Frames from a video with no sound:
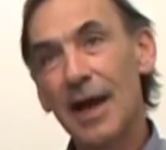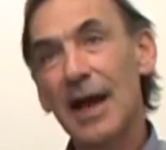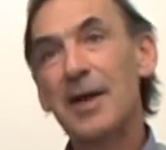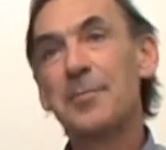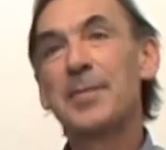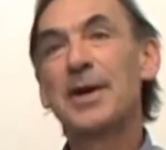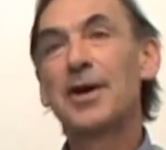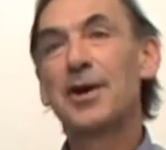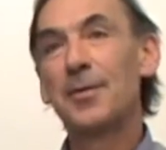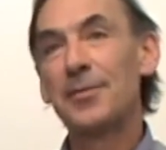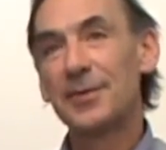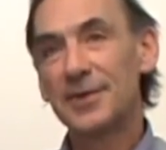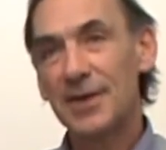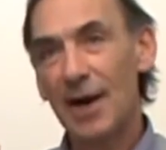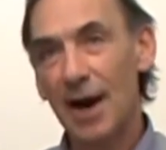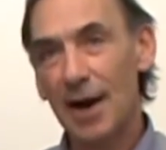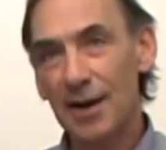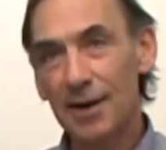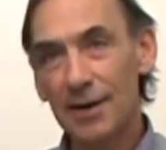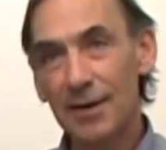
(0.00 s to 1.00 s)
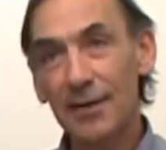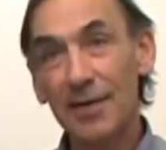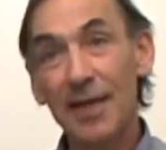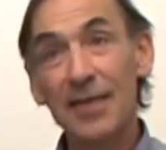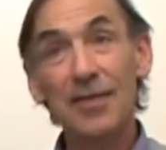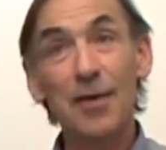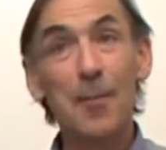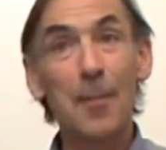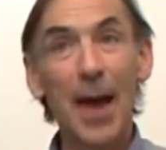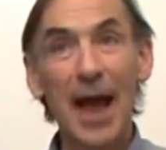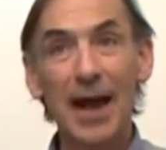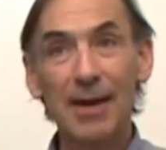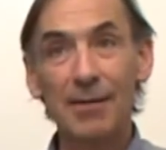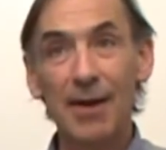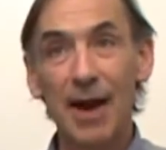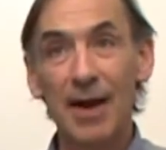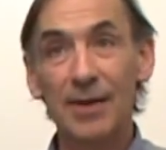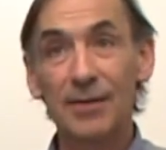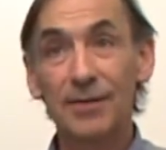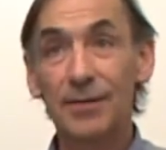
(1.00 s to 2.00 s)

and become darker than the background.